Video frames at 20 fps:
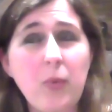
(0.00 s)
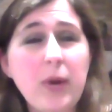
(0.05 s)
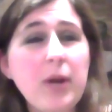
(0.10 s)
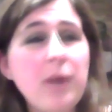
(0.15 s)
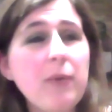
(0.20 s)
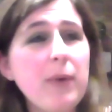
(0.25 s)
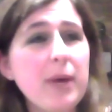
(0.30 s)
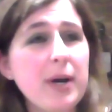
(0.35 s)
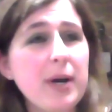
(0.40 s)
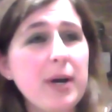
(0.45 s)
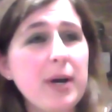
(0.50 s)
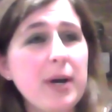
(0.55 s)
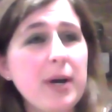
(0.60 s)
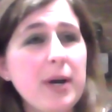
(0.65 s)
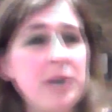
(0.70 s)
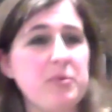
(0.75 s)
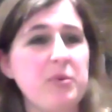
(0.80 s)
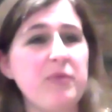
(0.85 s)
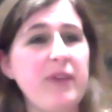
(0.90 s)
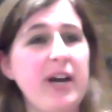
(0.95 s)
we want to do
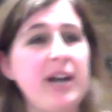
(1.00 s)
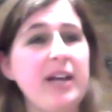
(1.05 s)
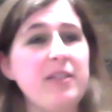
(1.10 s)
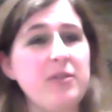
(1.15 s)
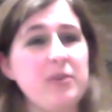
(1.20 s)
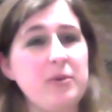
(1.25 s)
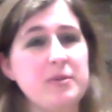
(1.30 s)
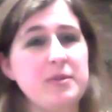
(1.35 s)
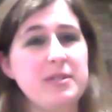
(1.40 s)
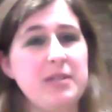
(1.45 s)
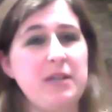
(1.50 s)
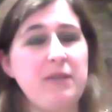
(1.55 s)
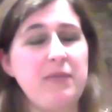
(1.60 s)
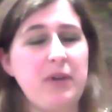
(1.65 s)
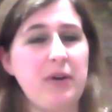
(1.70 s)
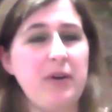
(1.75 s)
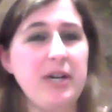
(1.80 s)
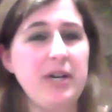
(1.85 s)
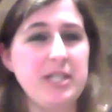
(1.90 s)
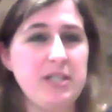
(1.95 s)
is provide those
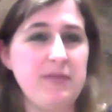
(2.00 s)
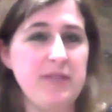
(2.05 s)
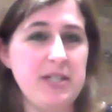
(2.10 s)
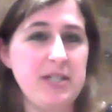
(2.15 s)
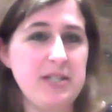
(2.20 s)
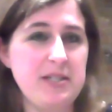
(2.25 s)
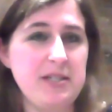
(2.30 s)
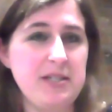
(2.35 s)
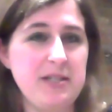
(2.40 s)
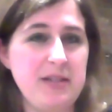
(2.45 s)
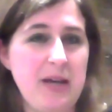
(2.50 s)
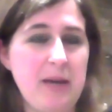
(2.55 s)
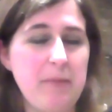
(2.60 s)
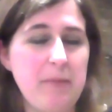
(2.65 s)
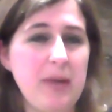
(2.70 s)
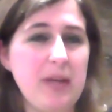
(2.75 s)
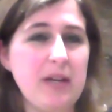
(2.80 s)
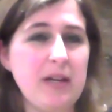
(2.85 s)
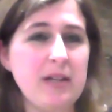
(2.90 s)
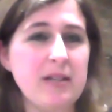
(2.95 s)
self-care activities to them,
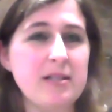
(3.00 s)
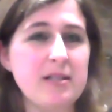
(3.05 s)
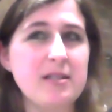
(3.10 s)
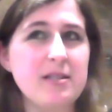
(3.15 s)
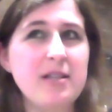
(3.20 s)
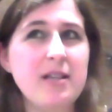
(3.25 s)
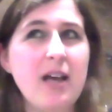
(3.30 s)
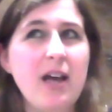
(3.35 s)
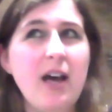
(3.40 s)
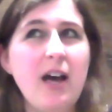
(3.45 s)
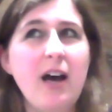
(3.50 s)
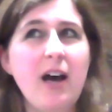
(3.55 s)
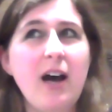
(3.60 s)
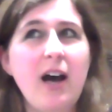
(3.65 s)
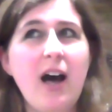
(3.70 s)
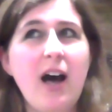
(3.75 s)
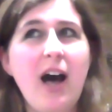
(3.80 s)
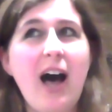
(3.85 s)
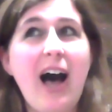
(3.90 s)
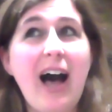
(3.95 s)
because
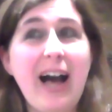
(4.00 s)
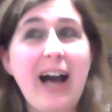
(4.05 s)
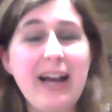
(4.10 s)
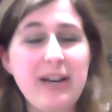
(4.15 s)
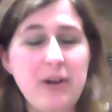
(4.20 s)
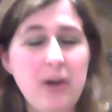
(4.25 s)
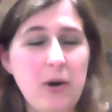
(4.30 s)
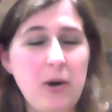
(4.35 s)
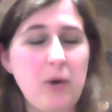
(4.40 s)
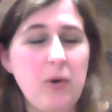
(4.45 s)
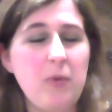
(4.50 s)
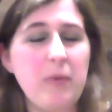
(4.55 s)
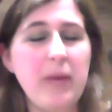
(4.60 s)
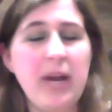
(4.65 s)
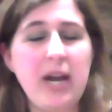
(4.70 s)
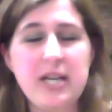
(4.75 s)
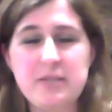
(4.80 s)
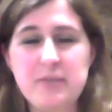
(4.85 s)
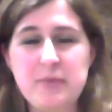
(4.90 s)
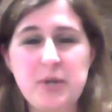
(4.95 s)
I know, my
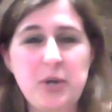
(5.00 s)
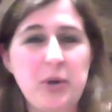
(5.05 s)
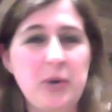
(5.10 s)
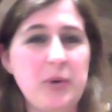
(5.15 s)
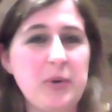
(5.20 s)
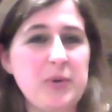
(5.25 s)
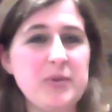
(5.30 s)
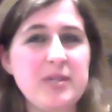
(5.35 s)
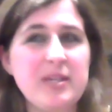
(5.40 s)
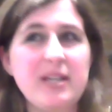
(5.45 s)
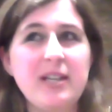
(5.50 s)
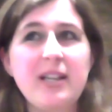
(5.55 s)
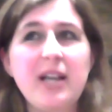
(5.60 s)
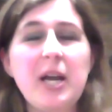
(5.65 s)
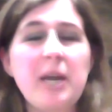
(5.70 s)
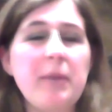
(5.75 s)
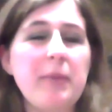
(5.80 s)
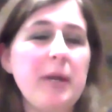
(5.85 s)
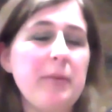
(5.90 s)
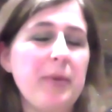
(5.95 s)
husband knows, and a
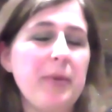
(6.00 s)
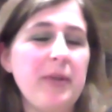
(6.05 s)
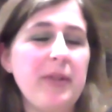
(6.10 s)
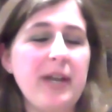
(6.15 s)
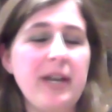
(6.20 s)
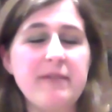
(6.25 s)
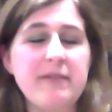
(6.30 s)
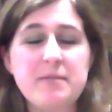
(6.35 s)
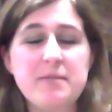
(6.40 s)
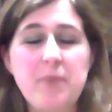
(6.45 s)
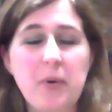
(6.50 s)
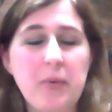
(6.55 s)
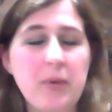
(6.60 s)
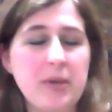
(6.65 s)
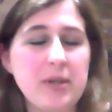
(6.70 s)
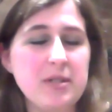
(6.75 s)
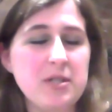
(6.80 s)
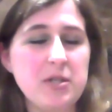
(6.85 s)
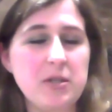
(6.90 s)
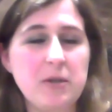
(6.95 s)
lot of people that I've
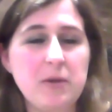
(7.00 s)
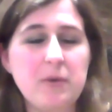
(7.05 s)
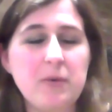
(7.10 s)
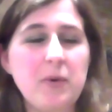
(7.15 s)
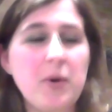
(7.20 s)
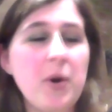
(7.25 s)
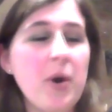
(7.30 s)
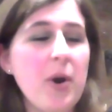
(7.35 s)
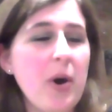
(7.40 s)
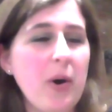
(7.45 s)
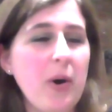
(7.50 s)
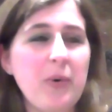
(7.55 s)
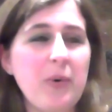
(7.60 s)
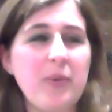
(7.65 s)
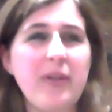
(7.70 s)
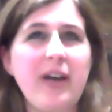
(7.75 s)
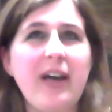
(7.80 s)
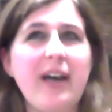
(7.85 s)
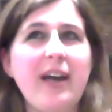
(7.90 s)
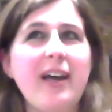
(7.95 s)
spoken to know
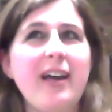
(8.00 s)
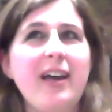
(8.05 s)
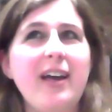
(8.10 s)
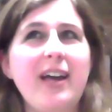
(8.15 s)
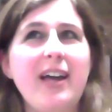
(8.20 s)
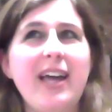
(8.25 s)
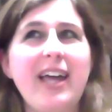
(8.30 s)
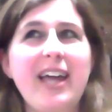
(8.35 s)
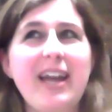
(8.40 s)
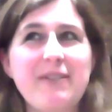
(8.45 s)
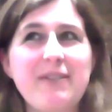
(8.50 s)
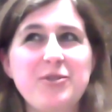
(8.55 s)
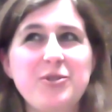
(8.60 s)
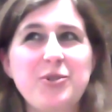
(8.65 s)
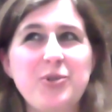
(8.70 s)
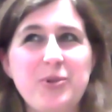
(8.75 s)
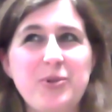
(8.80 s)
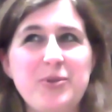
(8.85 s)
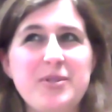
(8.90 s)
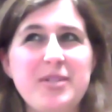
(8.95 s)
that after
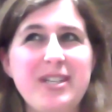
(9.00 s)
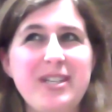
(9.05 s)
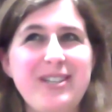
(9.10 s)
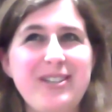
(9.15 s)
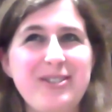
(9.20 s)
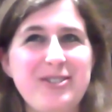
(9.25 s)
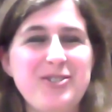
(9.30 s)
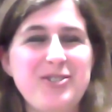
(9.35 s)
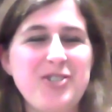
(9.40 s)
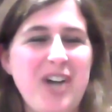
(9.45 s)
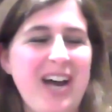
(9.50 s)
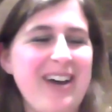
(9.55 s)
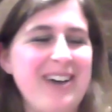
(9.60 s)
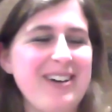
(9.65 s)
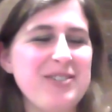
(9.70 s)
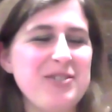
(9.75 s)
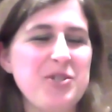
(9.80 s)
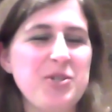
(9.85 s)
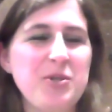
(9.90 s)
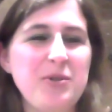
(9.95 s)
losing your
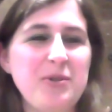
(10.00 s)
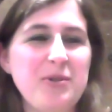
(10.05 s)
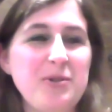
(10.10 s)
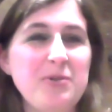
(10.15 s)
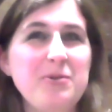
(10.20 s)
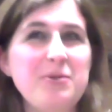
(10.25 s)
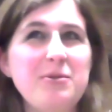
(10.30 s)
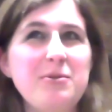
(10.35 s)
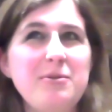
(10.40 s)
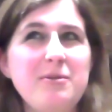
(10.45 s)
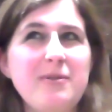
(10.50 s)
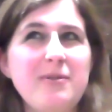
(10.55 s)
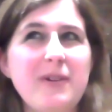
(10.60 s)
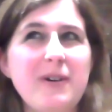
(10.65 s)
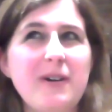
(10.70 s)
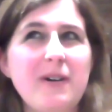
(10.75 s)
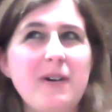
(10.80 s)
child, you're